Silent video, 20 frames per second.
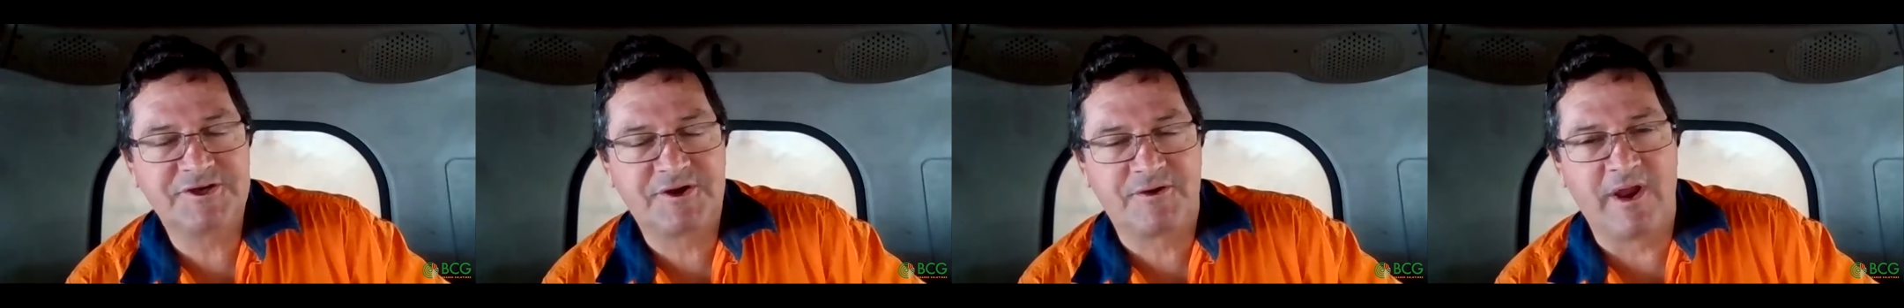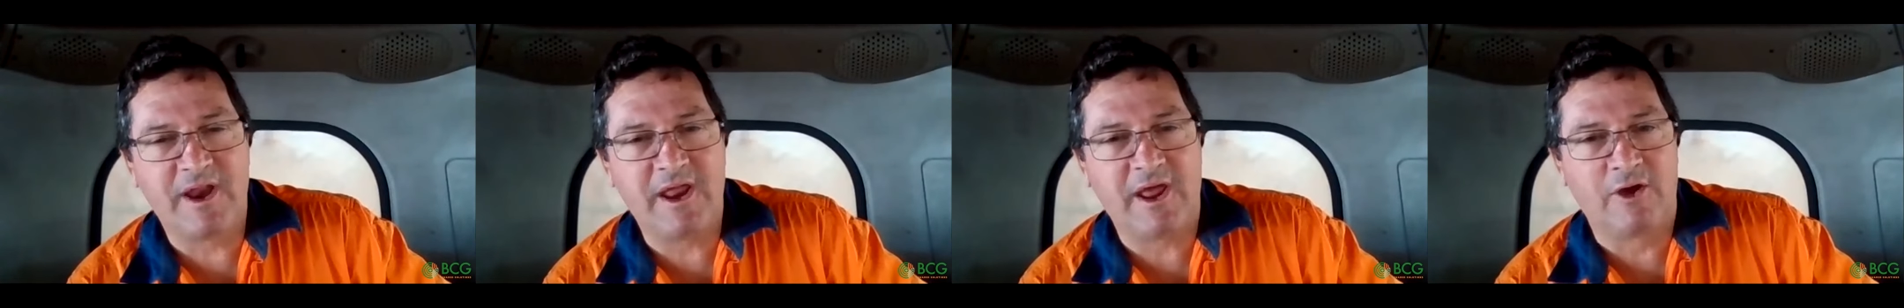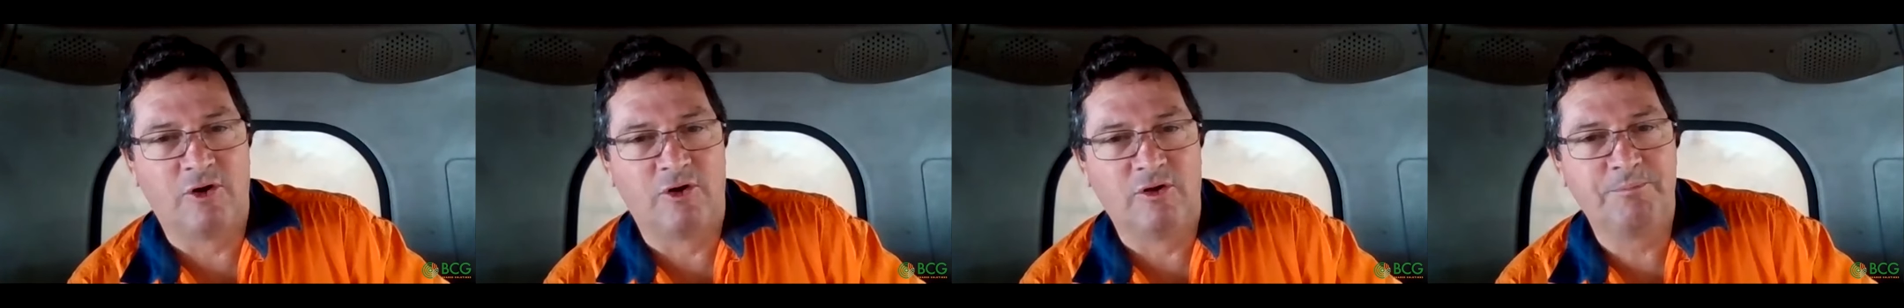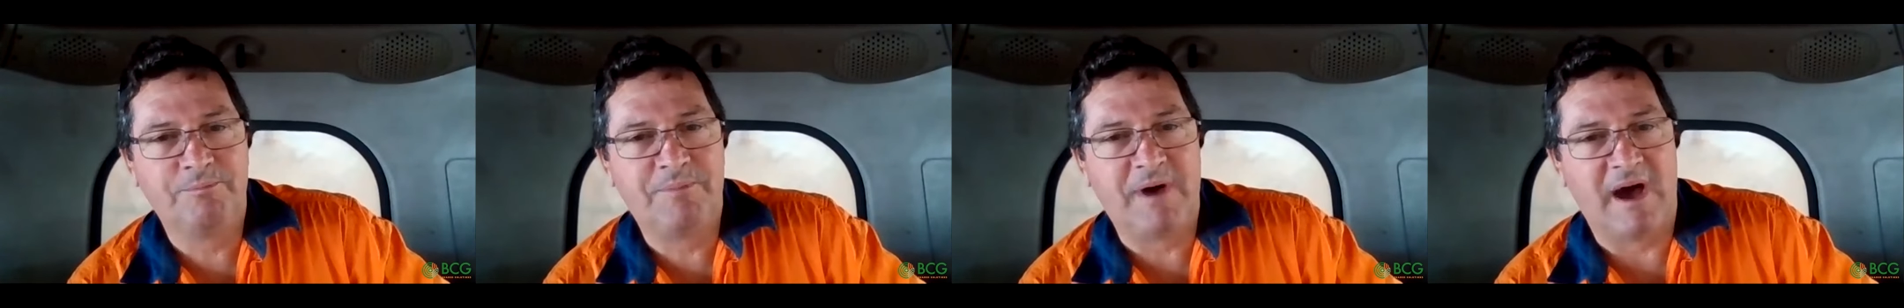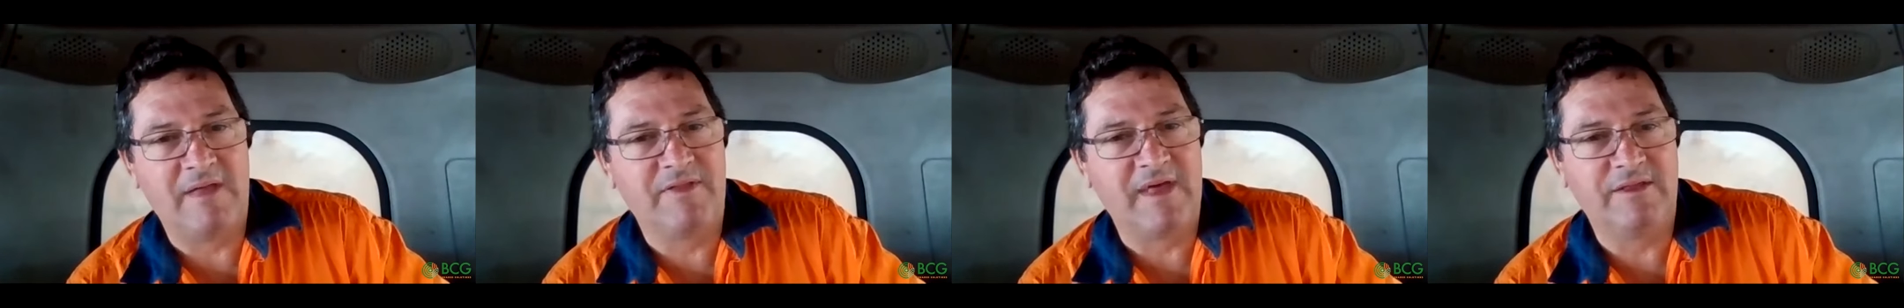critical,
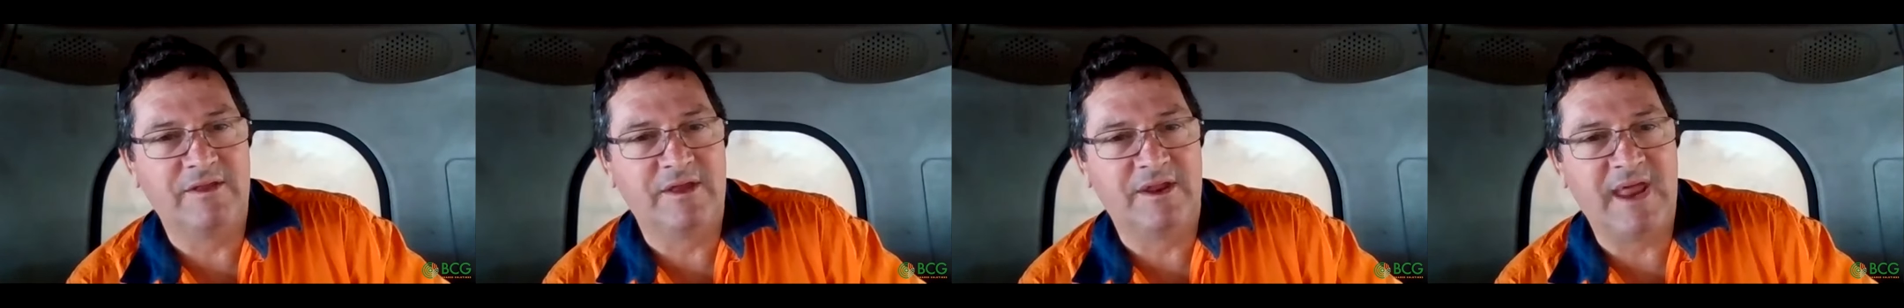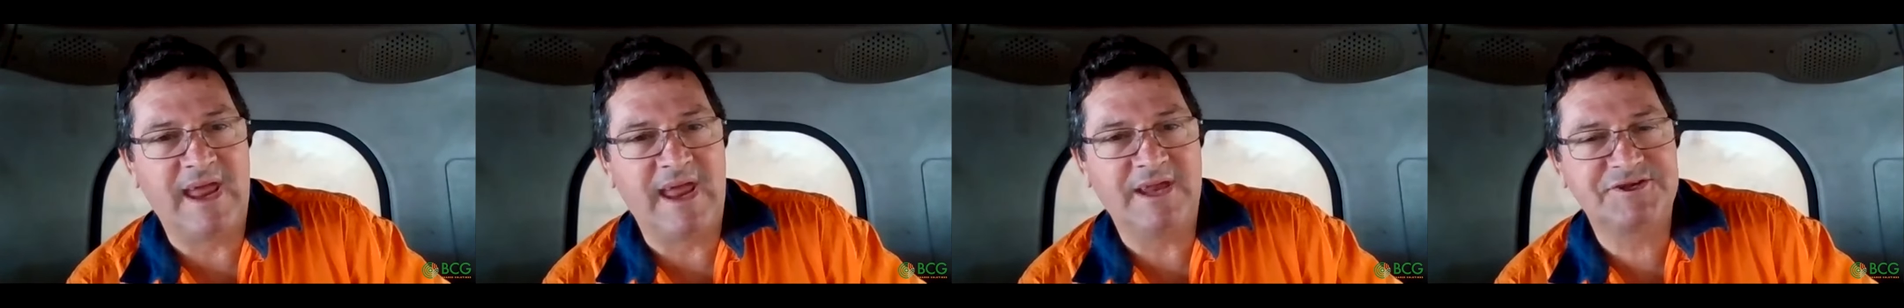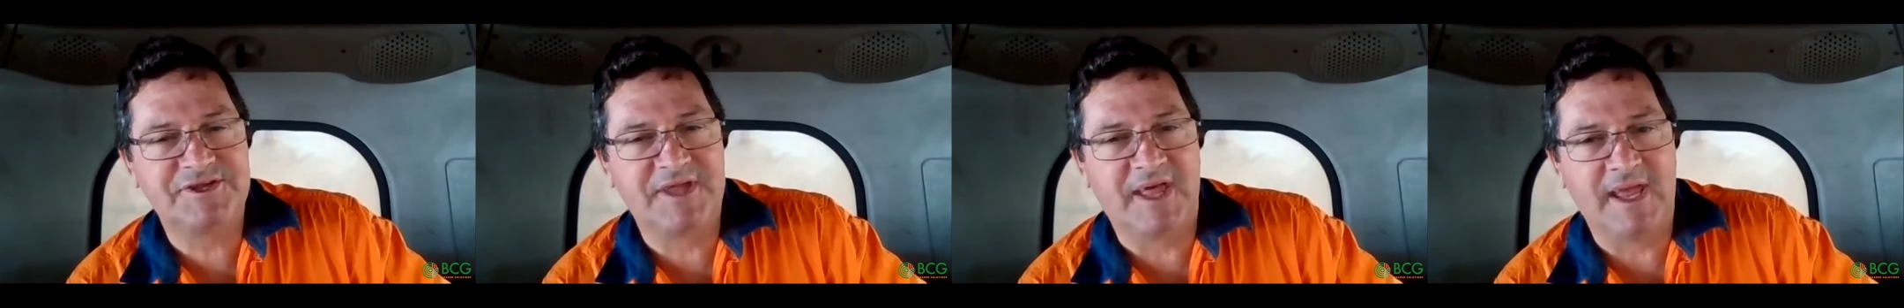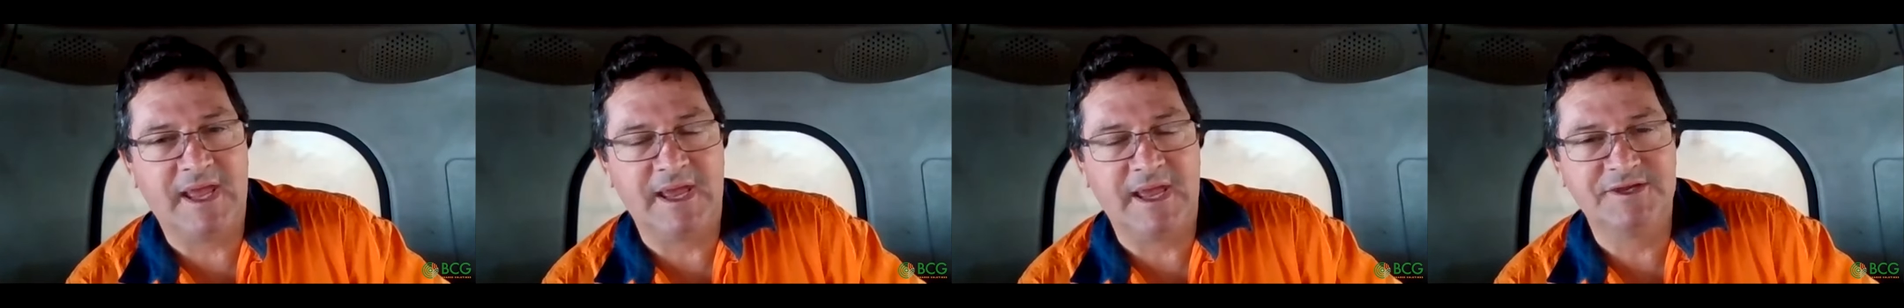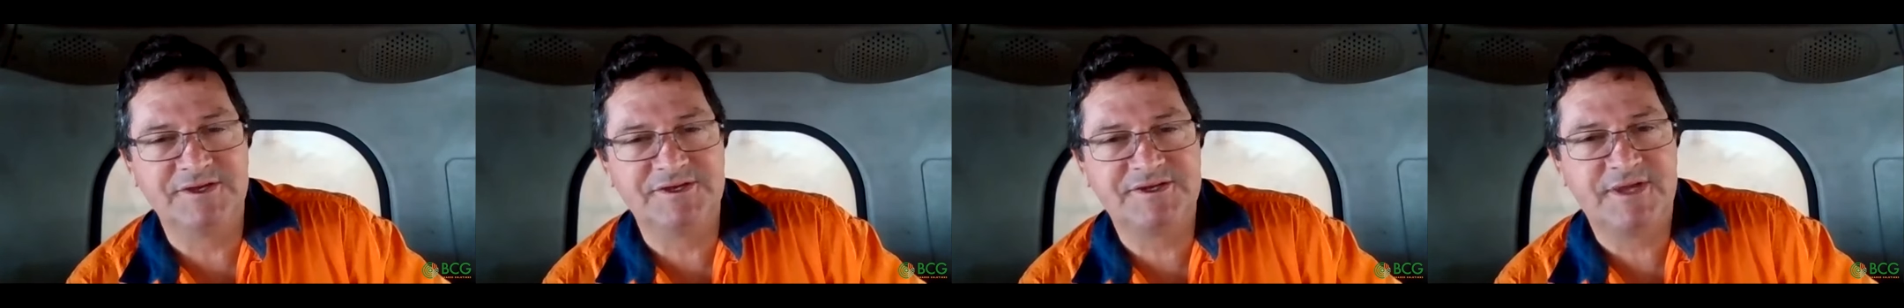but then the next thing
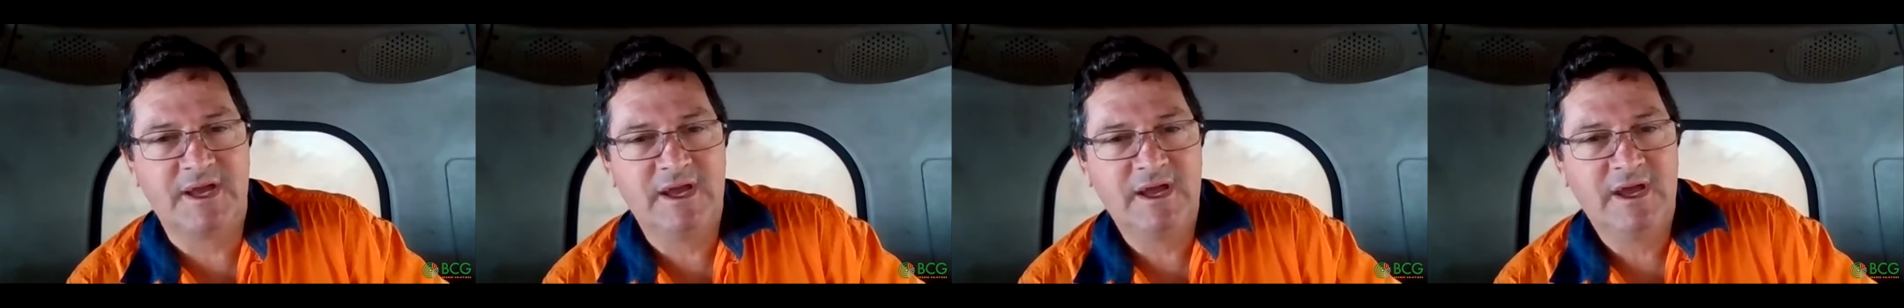is